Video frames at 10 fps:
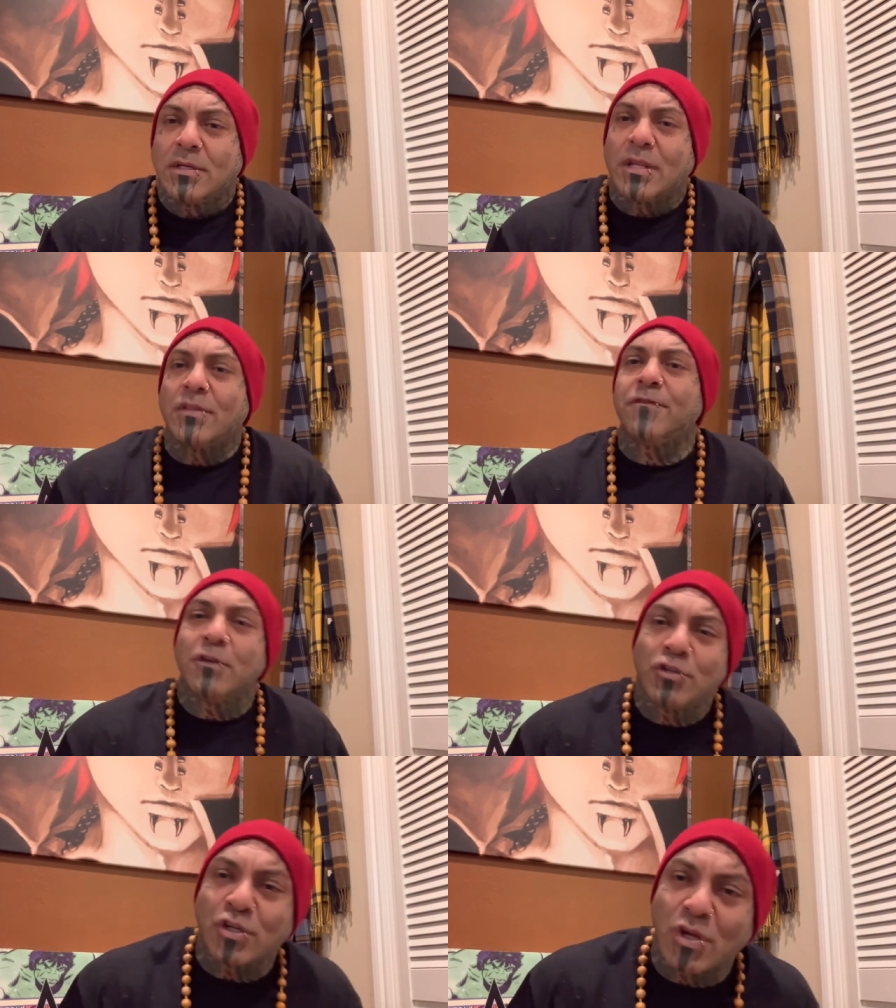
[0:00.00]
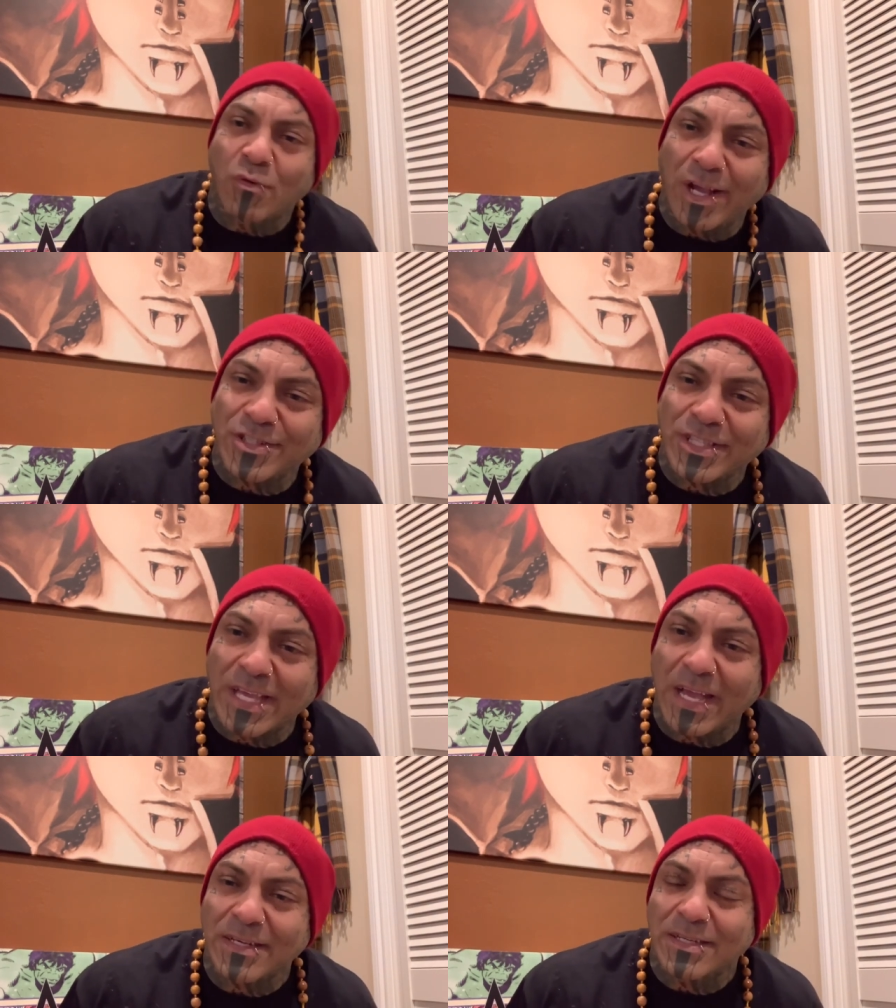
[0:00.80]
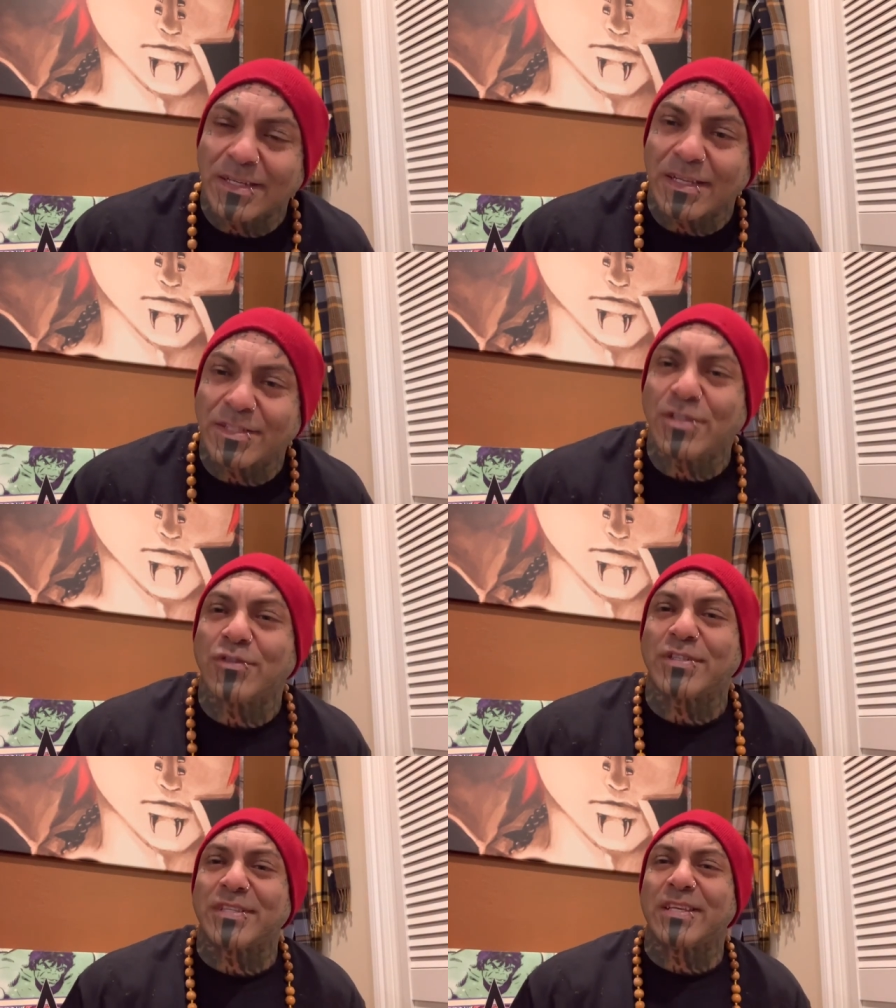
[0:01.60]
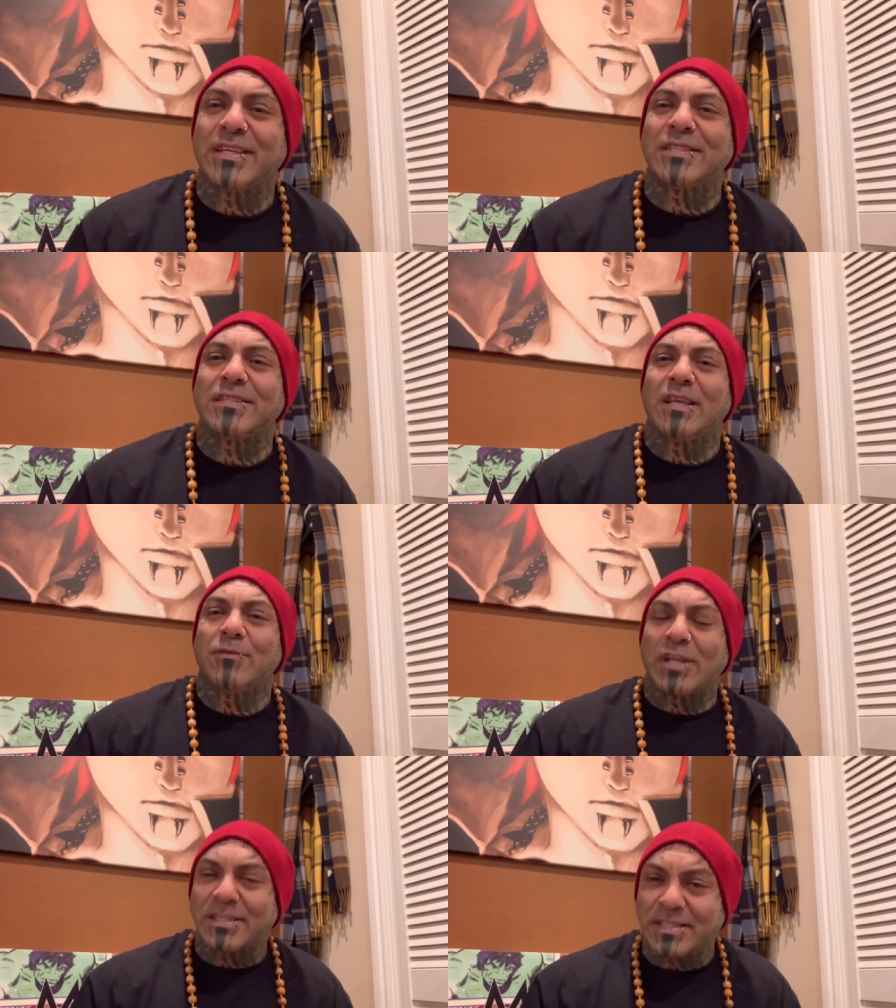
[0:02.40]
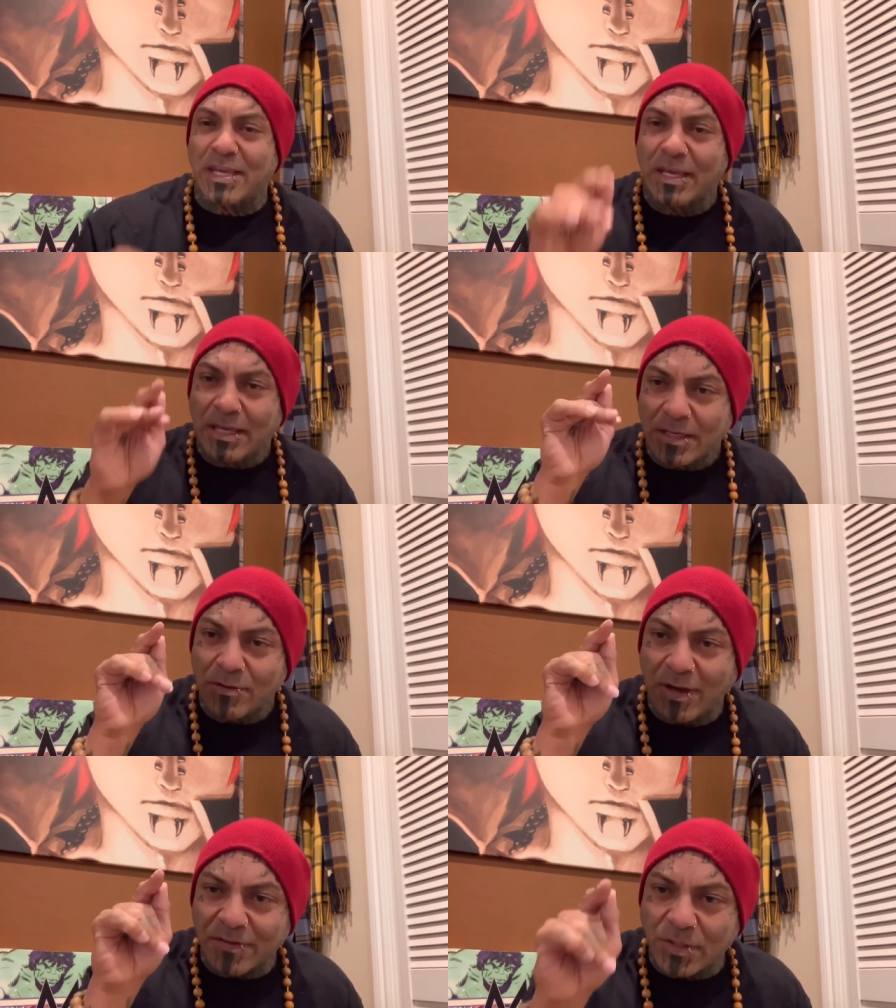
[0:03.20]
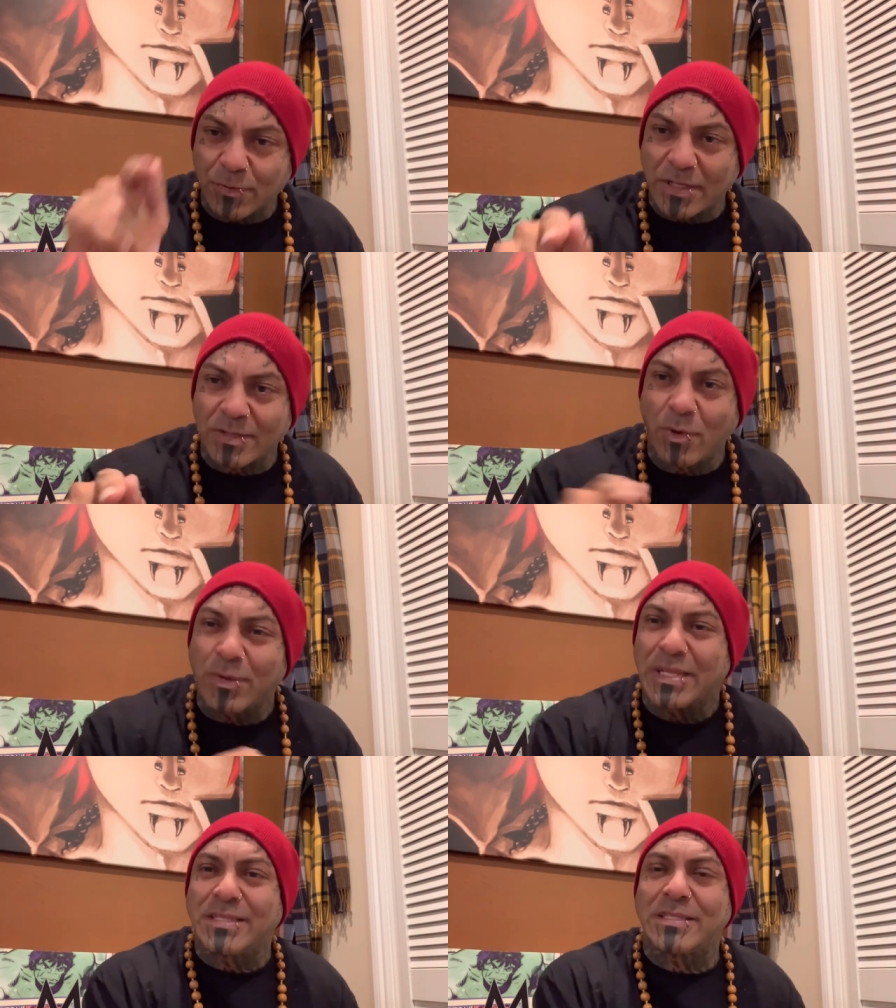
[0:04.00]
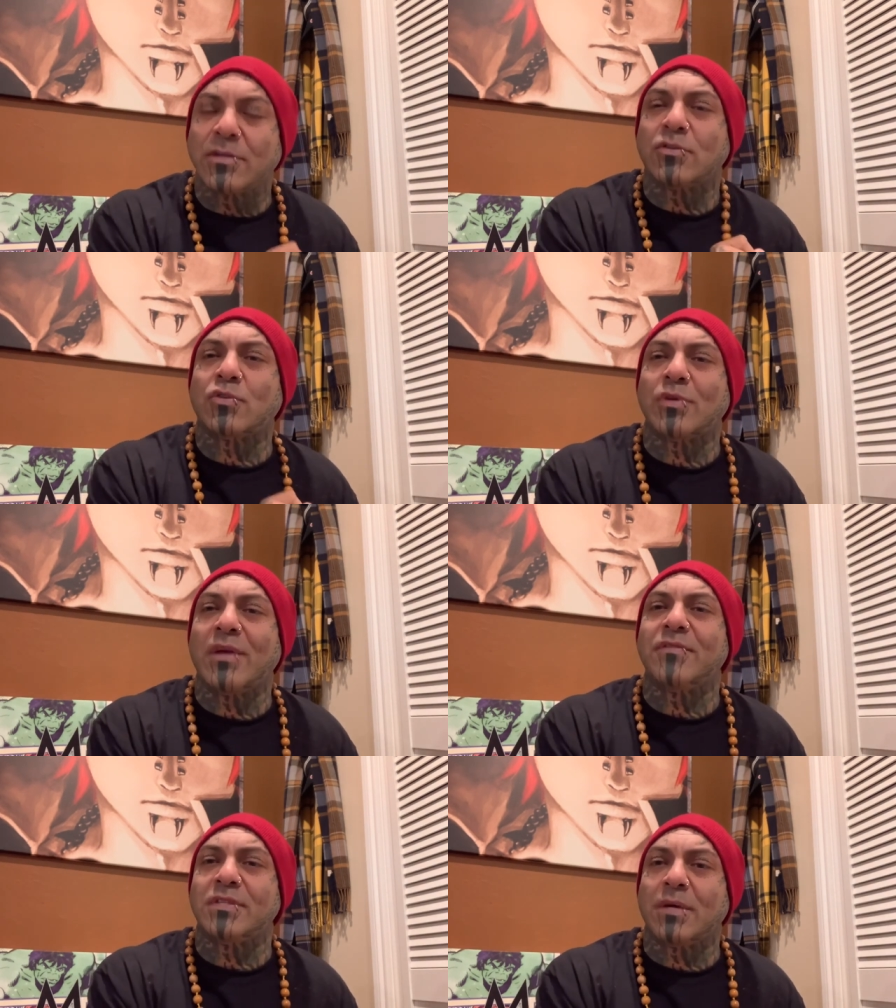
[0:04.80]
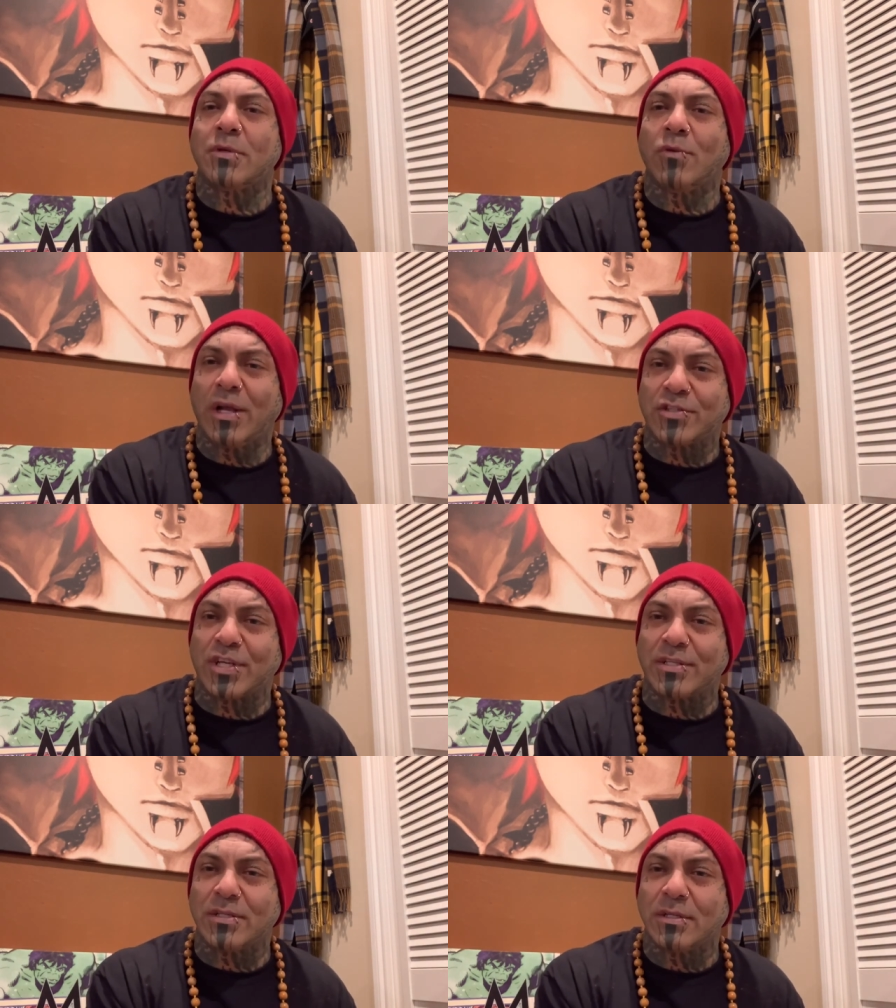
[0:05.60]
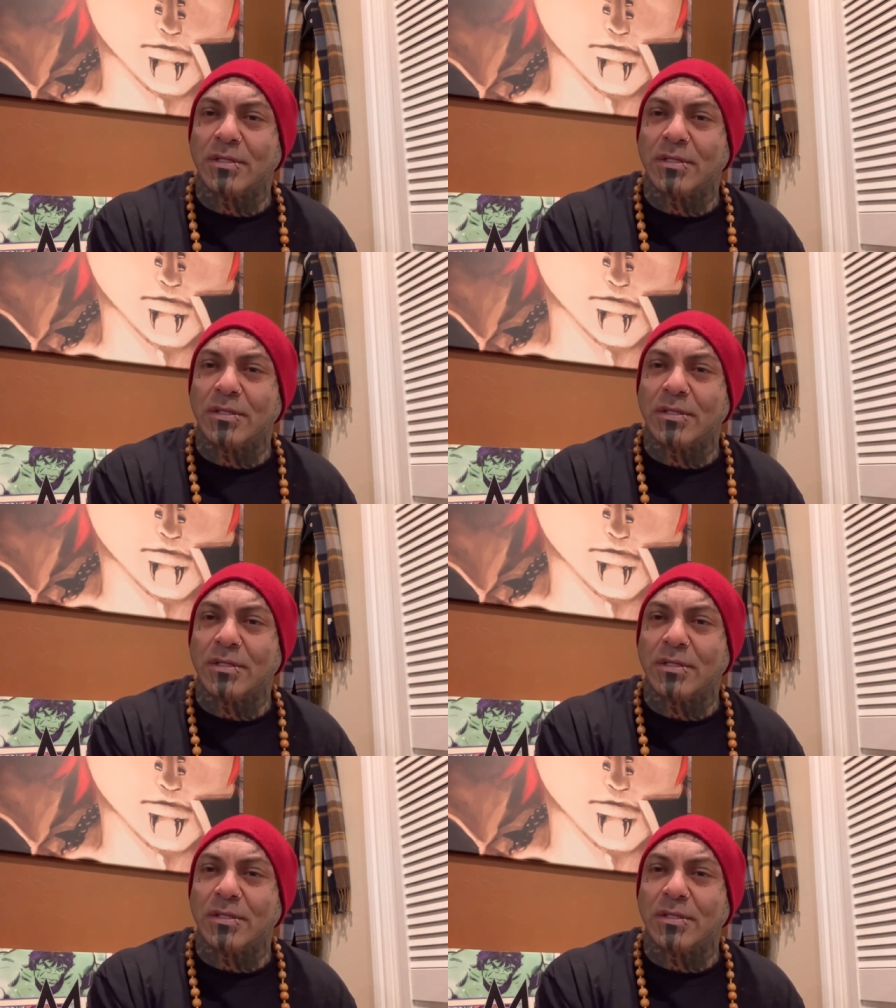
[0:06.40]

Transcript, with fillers: Now, in the future, you're watching that. It's interesting because when I say you have this present moment, it's still true every time you watch it.